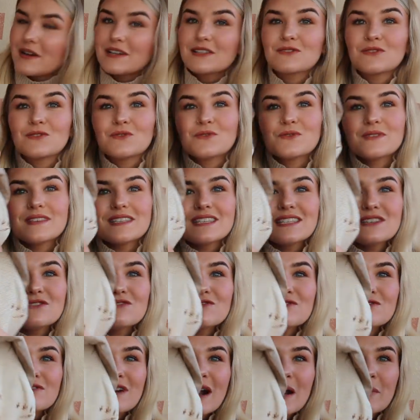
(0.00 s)
It's got all these
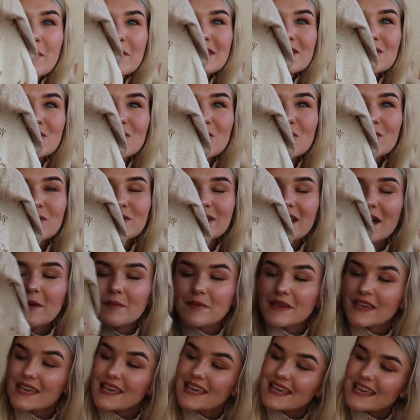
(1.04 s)
little rabbits
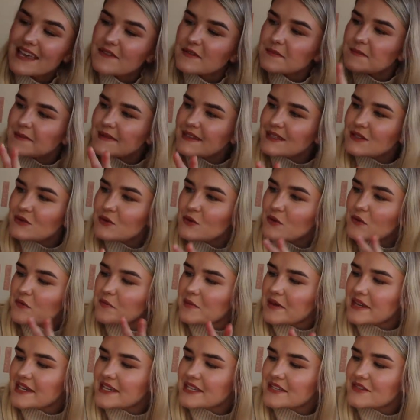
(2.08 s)
on. It gives me sort of
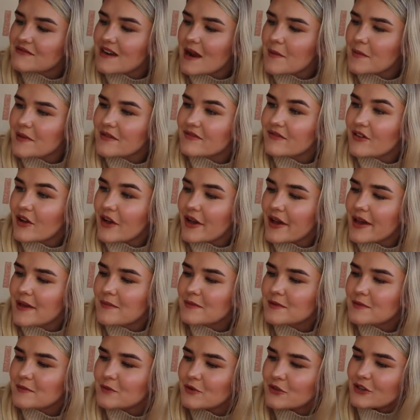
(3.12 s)
Peter Rabbit
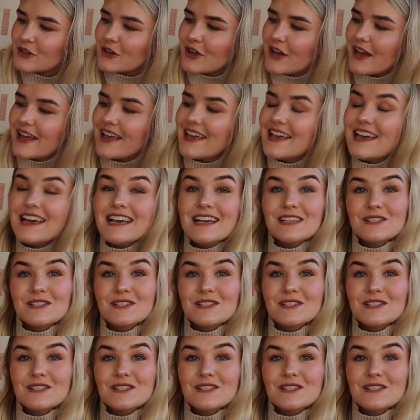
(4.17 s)
vibes, I'm not gonna lie.